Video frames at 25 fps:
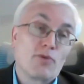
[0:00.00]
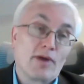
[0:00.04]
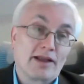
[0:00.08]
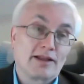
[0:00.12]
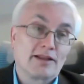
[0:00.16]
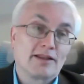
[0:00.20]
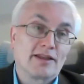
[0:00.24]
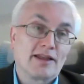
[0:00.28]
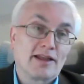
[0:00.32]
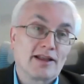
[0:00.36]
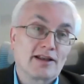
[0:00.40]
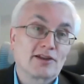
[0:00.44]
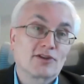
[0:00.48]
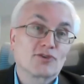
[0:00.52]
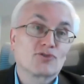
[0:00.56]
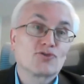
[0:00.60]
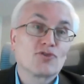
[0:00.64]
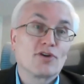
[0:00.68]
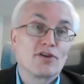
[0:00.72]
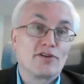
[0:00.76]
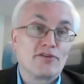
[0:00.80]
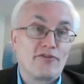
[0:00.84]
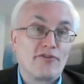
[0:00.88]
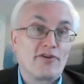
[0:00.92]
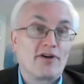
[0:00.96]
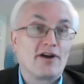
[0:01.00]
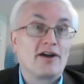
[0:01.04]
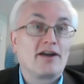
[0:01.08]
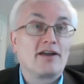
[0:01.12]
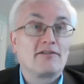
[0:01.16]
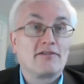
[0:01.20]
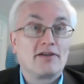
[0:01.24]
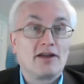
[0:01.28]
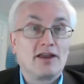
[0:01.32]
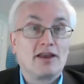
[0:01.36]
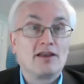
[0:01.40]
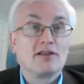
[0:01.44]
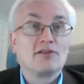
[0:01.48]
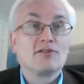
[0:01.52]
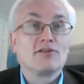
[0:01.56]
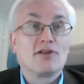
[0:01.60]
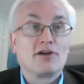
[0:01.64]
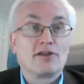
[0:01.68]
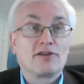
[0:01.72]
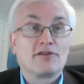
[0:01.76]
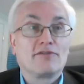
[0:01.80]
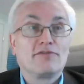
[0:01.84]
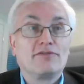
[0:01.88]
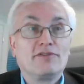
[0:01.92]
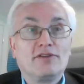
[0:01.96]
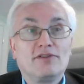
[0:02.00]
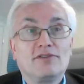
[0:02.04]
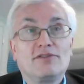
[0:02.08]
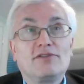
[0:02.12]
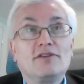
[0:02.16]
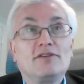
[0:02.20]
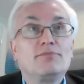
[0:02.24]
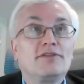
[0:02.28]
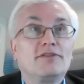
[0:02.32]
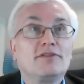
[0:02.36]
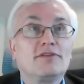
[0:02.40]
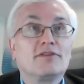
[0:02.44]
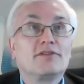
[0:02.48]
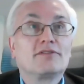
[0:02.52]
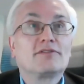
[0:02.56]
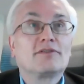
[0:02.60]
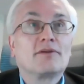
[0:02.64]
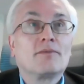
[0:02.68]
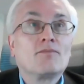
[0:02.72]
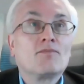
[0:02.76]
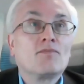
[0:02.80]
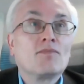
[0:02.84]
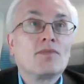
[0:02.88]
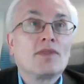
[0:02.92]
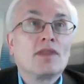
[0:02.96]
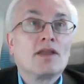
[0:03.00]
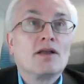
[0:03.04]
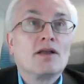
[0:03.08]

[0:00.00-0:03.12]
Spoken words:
quickly electronify, right? A lot of these business